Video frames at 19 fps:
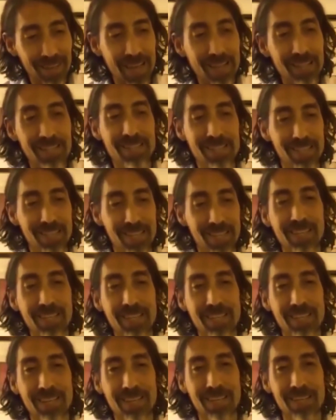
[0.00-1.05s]
entity,
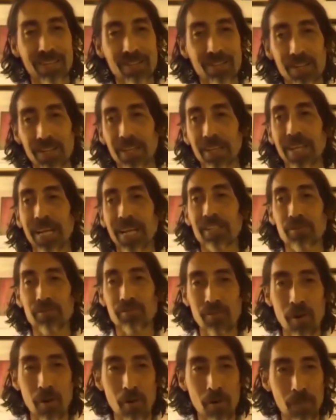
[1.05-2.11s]
and there's an
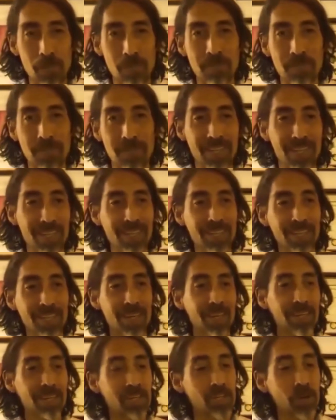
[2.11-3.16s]
electron, and
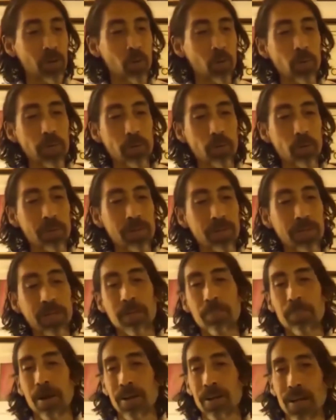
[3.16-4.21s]
and so we we think
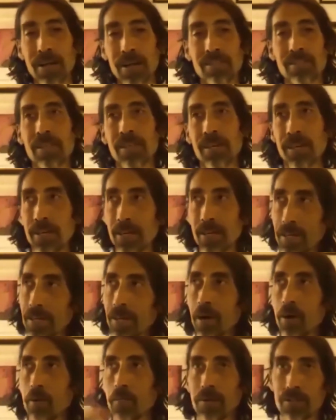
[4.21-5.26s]
about it as
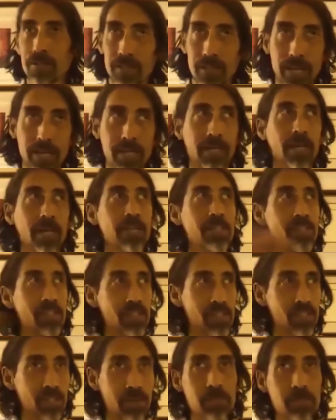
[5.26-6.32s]
almost like as
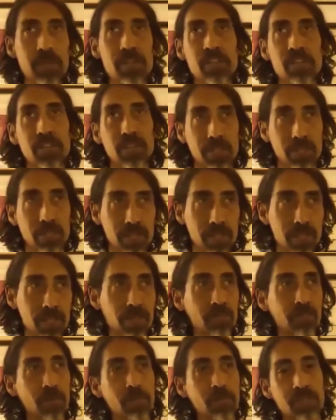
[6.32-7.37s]
just emissions
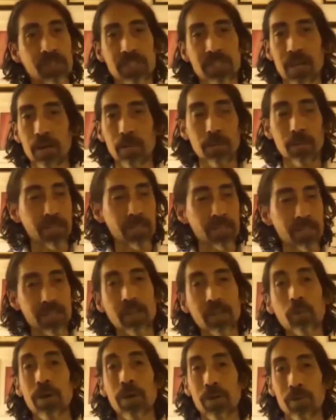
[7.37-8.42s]
from the cell, but it's the
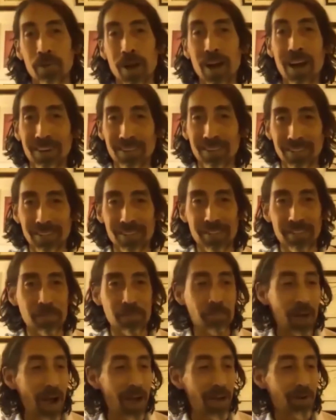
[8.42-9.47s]
other way around is the
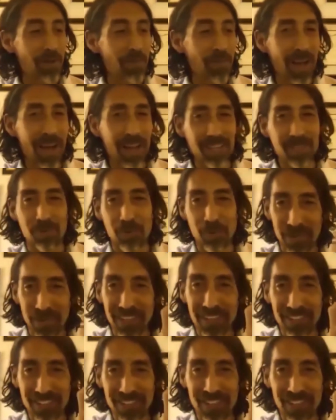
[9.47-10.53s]
biomass, what we
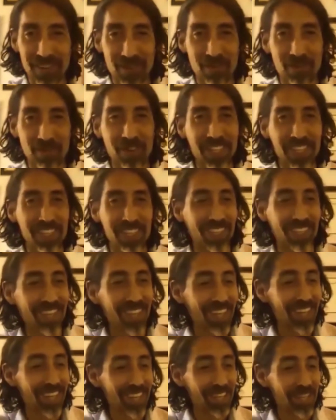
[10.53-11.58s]
consider real,
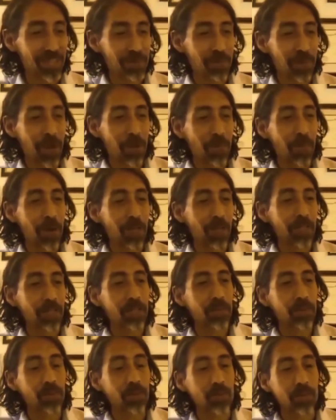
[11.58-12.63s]
these
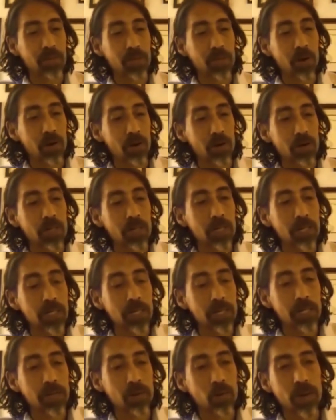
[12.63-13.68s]
biomolecules are
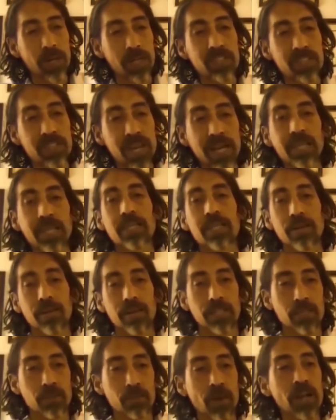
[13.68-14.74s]
in a way secondary
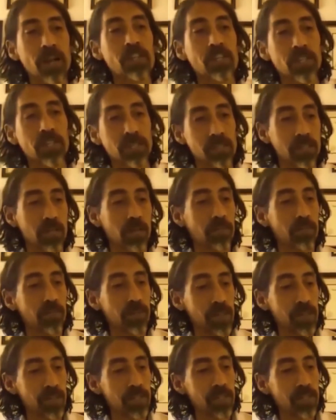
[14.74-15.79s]
expressions of
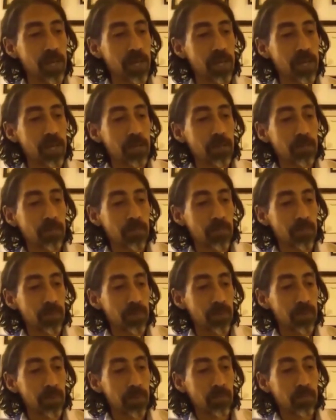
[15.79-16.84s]
this
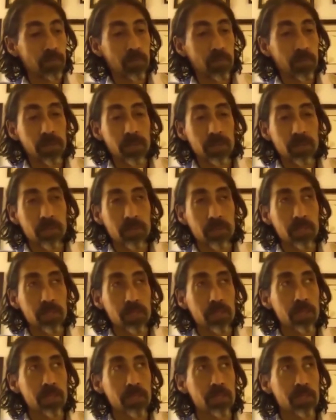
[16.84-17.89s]
really these
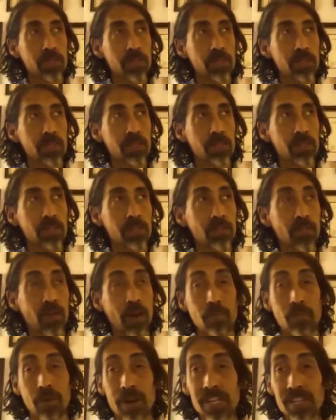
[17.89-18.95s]
these these, these
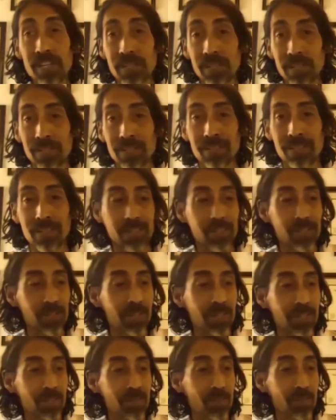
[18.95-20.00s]
vibrations. That's
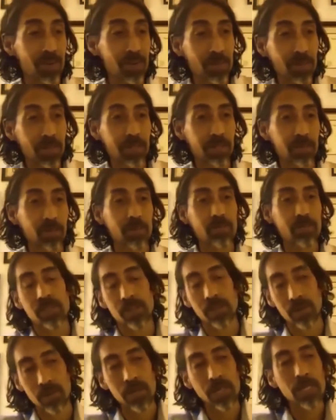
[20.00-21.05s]
that's fundamentally right.
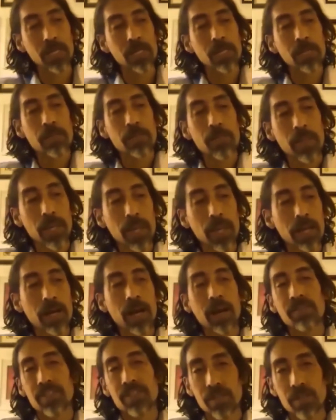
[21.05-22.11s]
so and
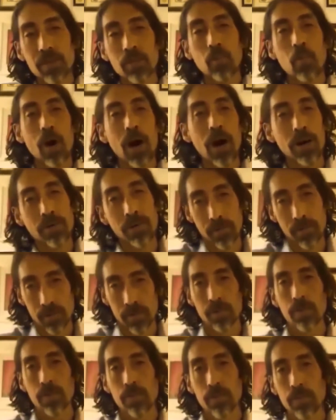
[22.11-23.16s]
obviously the
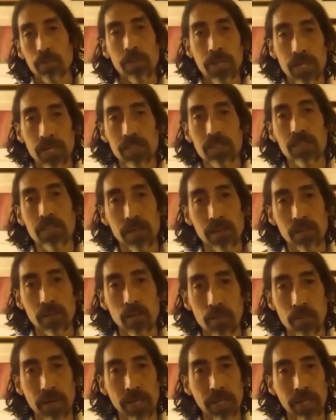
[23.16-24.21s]
water piece that
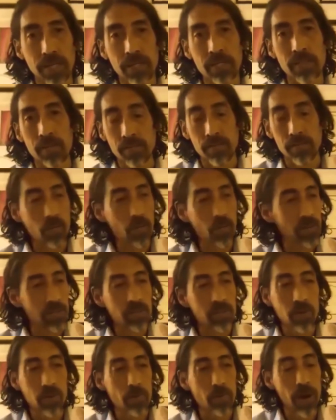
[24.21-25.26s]
you're bringing into four
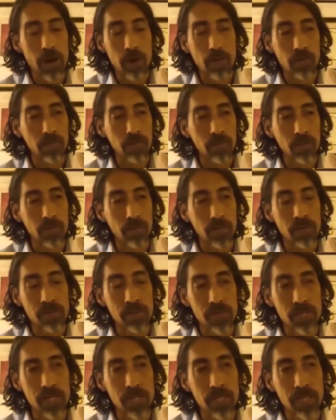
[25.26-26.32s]
is so powerful in
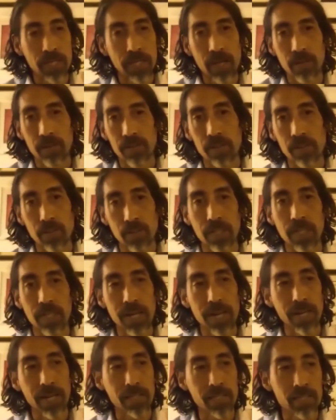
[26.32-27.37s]
understanding how this all
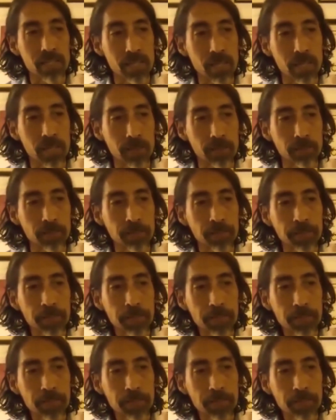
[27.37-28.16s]
connects. Um,